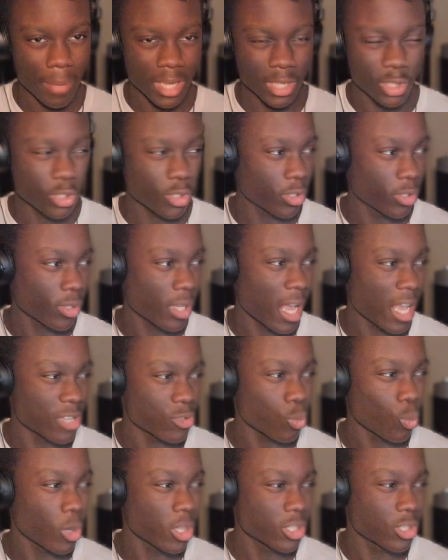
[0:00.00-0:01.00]
sure you
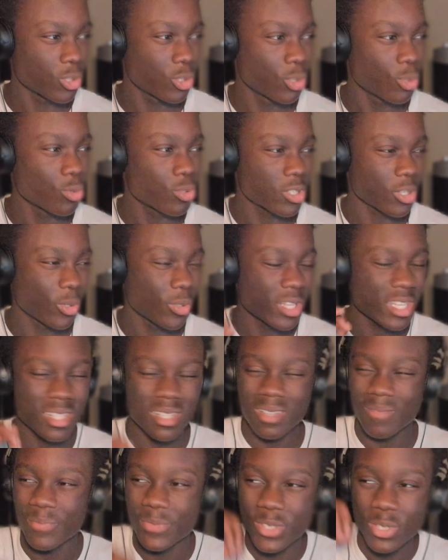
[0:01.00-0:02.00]
guys want to do, so
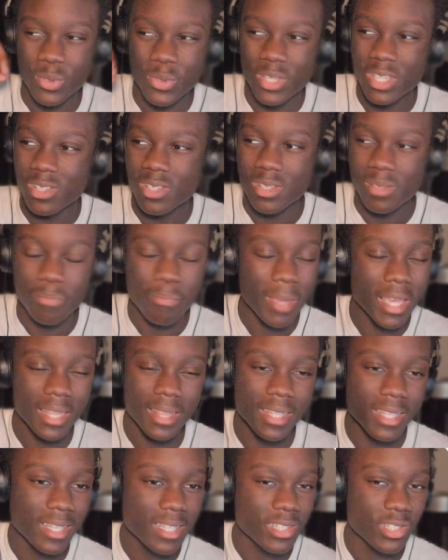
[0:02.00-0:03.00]
this
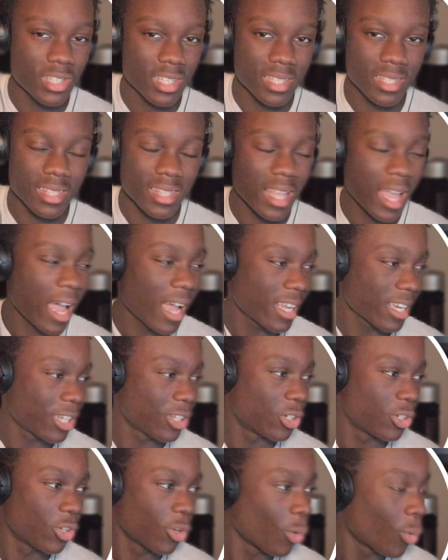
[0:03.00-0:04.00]
method is just not
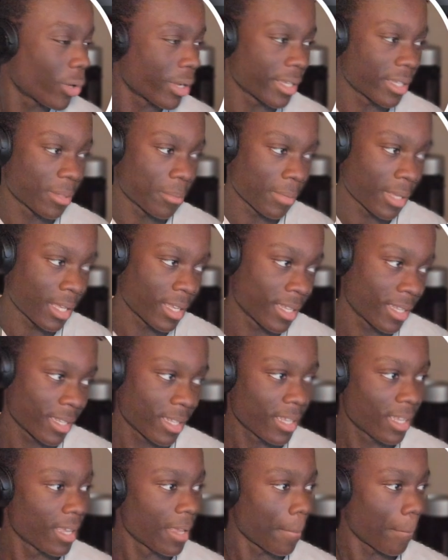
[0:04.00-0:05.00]
annoying, man.
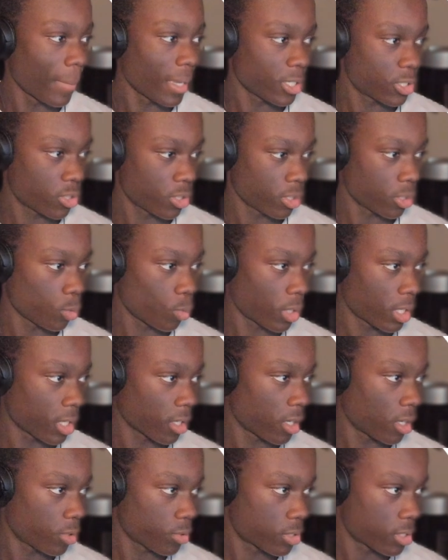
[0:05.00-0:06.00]
Make sure you want to
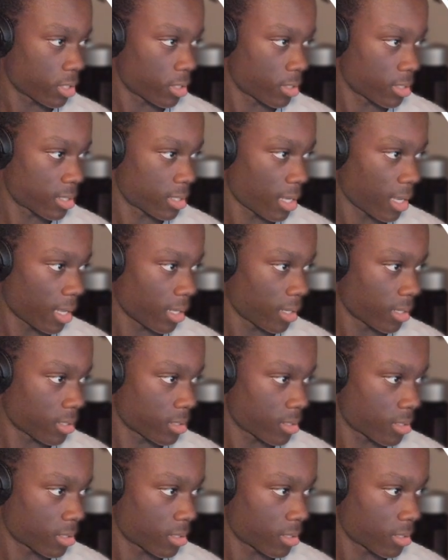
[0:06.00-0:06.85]
go to your settings,